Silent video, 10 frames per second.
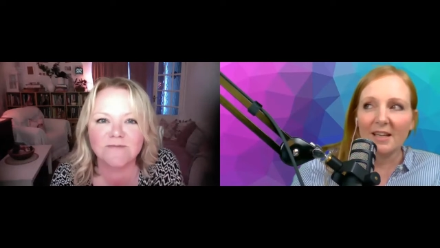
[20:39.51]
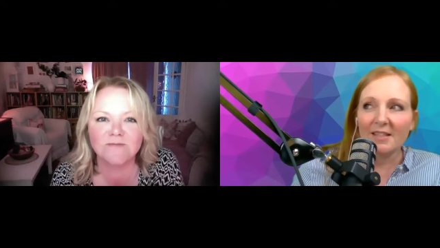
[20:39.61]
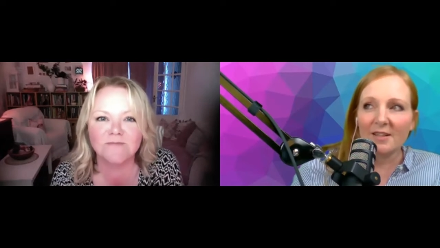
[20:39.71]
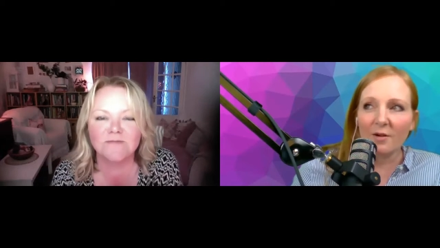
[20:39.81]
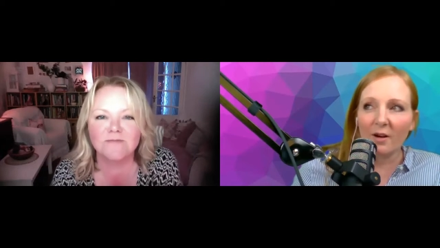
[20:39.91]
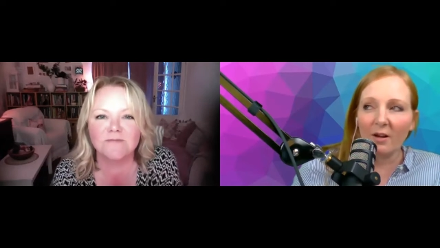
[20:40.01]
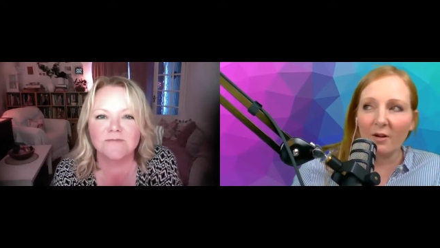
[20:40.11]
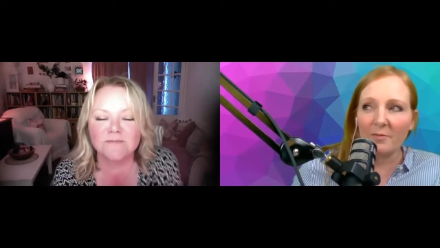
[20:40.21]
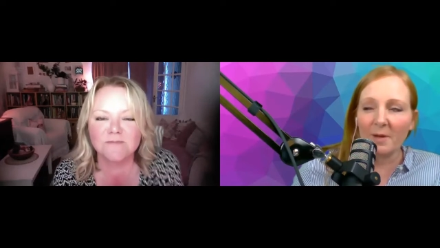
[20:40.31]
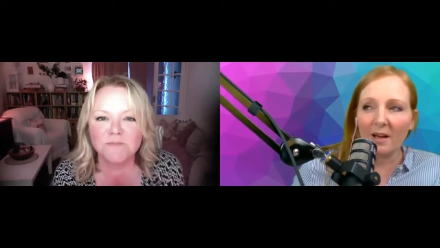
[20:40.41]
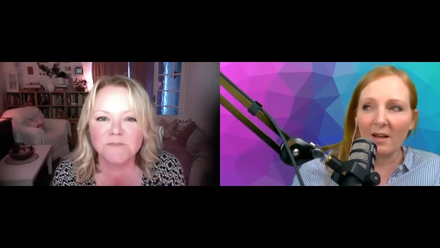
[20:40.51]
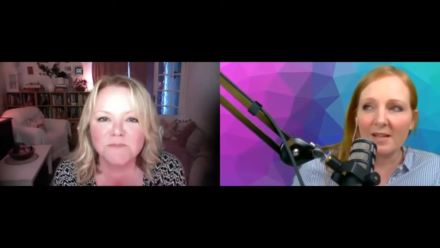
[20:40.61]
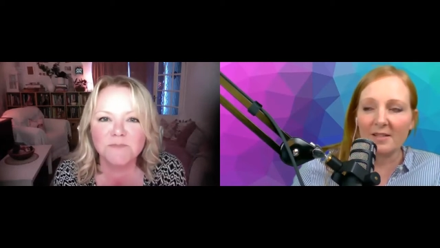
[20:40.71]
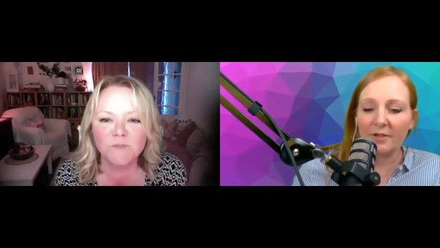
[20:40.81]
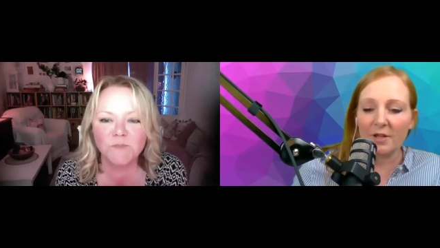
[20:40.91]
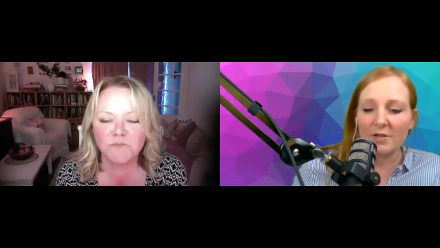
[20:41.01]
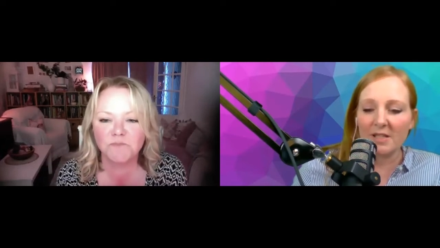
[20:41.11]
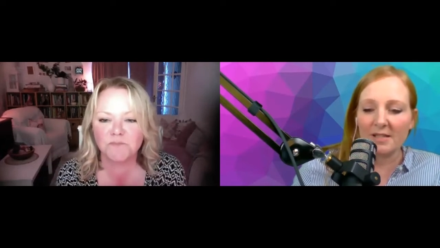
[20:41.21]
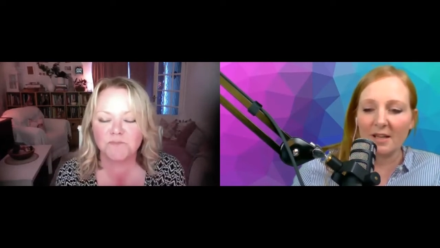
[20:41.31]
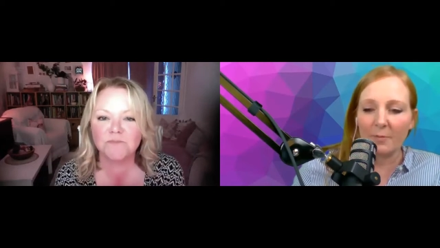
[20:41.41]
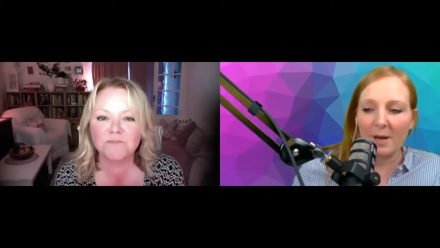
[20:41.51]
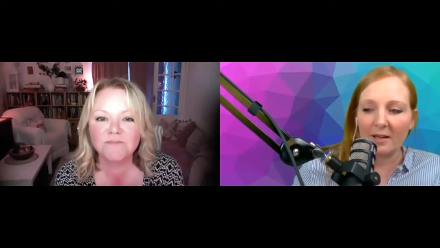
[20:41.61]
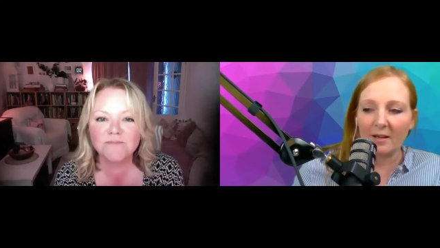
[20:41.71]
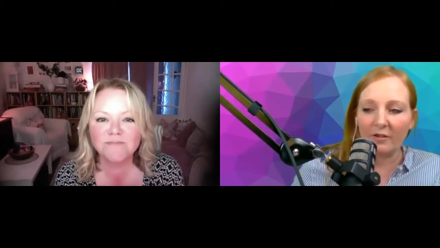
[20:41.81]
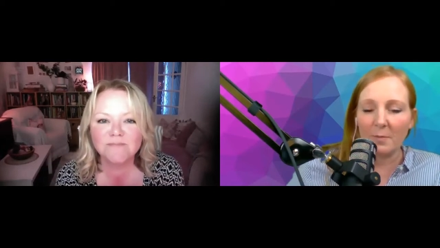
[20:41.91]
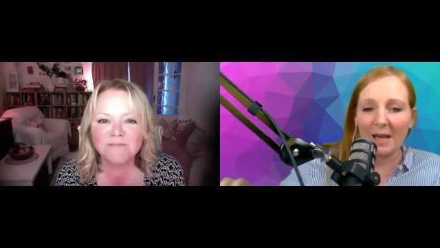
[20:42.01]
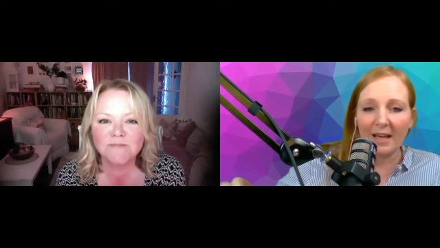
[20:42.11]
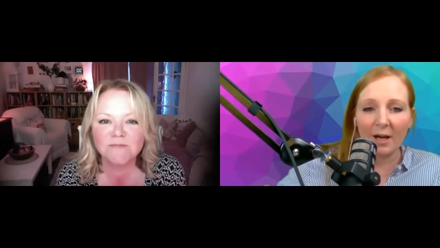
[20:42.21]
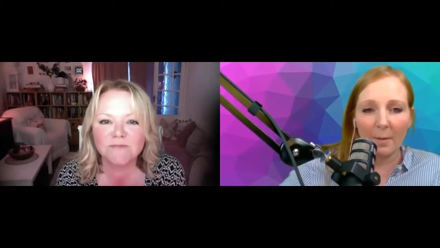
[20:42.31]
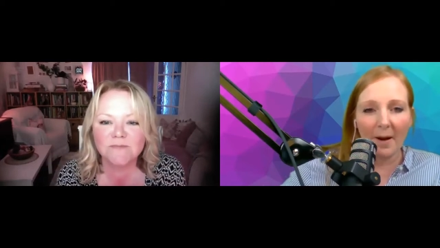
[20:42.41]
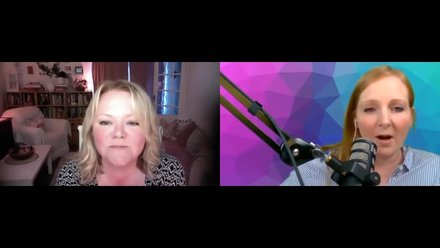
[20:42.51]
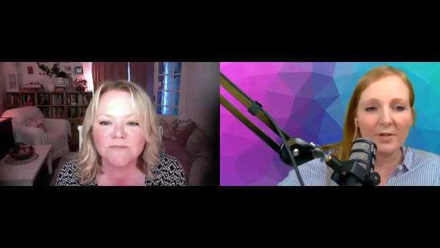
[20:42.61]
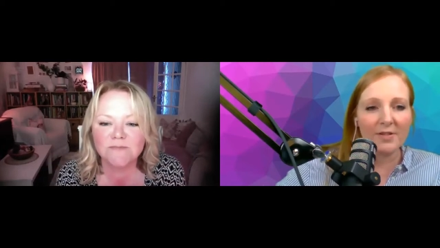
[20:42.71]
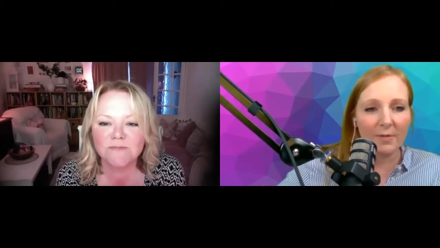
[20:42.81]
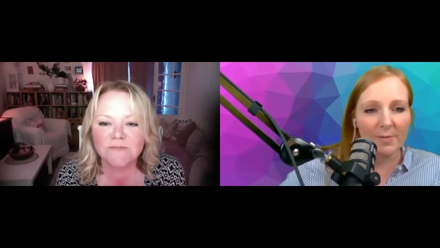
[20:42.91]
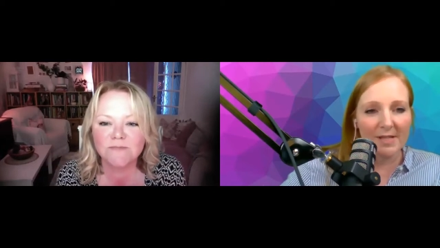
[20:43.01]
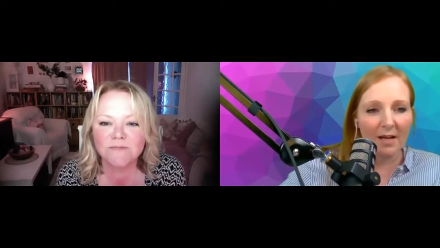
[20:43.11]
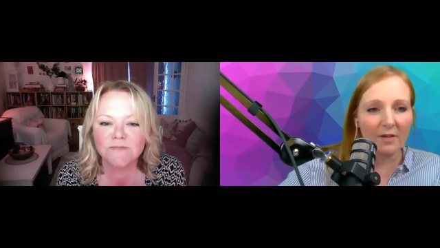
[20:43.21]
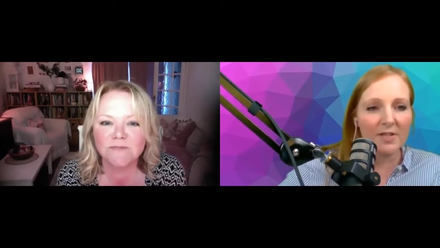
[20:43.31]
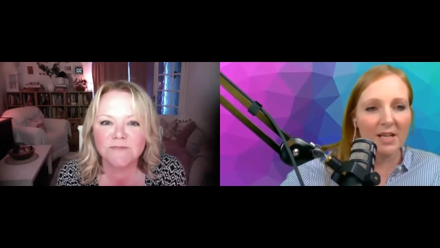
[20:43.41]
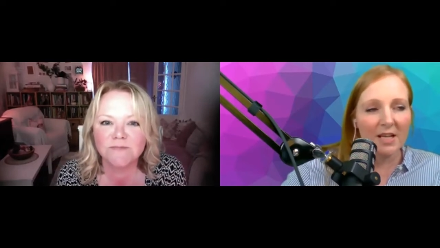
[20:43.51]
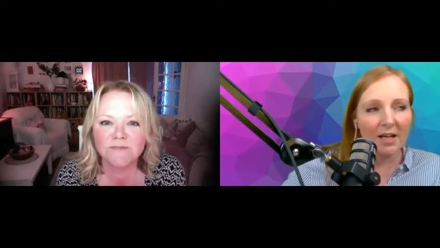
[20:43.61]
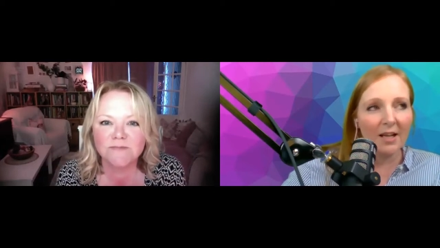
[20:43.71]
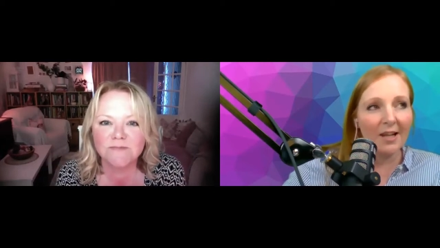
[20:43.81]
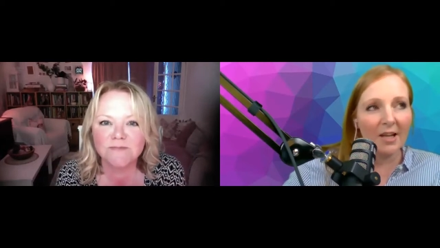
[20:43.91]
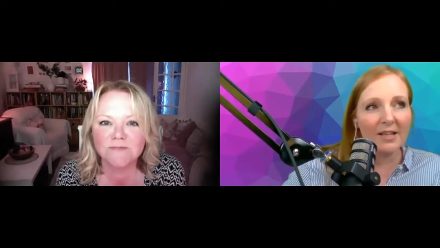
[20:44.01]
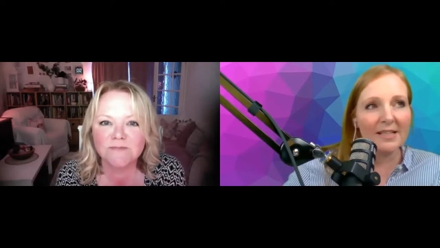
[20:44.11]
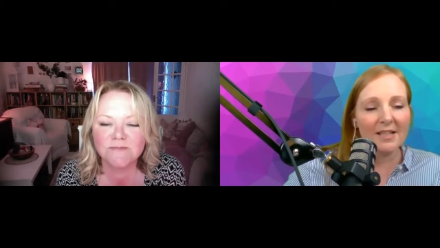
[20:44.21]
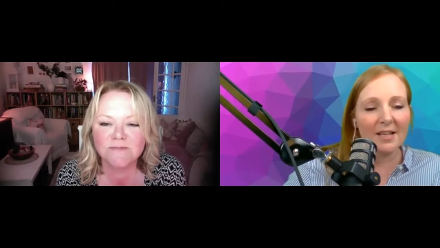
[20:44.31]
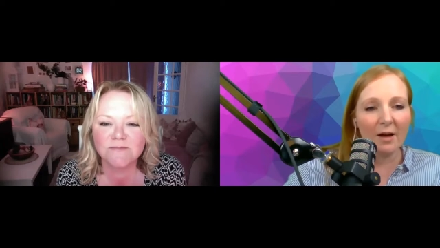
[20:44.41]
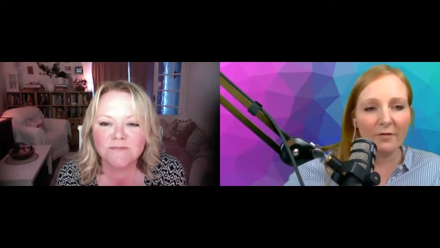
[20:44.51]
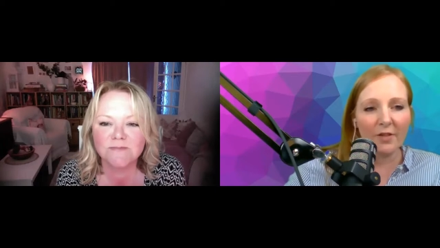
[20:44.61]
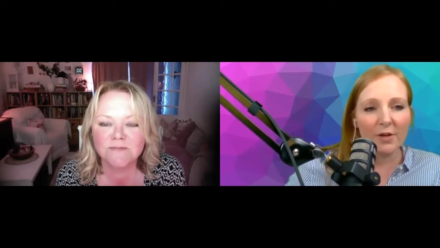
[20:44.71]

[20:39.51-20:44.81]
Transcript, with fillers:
Speaker 1: so a lot of clients i've noticed have been kind of picking up parts of themselves and learning to love